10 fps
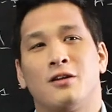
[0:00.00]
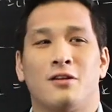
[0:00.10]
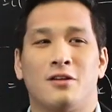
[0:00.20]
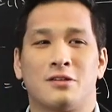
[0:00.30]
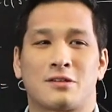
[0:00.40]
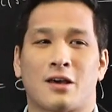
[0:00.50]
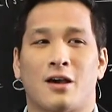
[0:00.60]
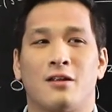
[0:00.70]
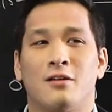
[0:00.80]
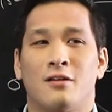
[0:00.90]
is
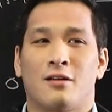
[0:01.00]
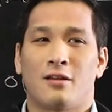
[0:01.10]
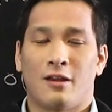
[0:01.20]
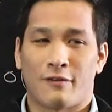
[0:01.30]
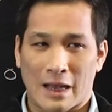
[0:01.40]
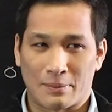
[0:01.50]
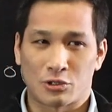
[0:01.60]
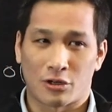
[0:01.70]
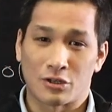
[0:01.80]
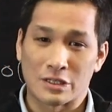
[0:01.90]
that if
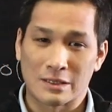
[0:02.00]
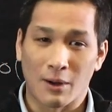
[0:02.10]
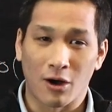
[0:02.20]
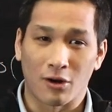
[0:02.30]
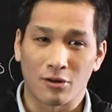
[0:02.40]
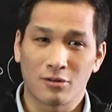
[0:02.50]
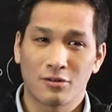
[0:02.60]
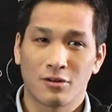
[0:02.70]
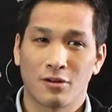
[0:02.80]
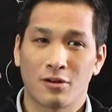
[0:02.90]
epsilon is small,
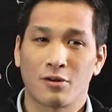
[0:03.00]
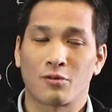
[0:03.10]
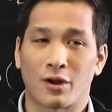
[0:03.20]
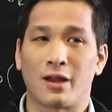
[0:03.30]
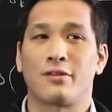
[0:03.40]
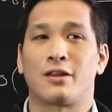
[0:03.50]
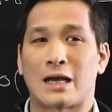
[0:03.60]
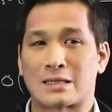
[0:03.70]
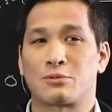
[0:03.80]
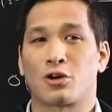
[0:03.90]
right, then
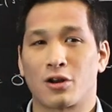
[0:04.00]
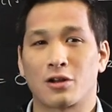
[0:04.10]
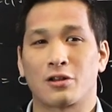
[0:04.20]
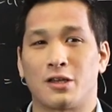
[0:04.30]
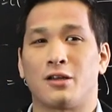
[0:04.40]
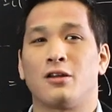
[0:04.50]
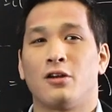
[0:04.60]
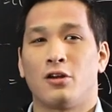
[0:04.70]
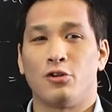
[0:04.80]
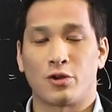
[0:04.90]
asymptotically
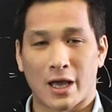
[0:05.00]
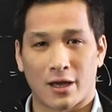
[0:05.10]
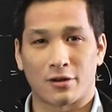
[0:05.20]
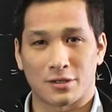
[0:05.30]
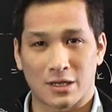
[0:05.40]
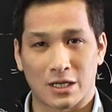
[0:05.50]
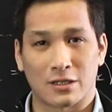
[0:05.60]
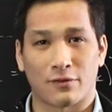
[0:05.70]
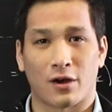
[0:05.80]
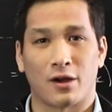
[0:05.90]
you cannot
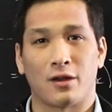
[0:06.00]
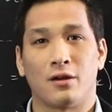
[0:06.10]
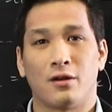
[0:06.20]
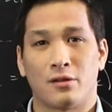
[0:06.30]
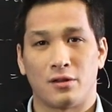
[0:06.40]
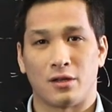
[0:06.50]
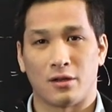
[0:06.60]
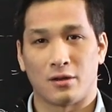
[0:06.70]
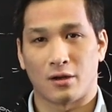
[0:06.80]
satisfy the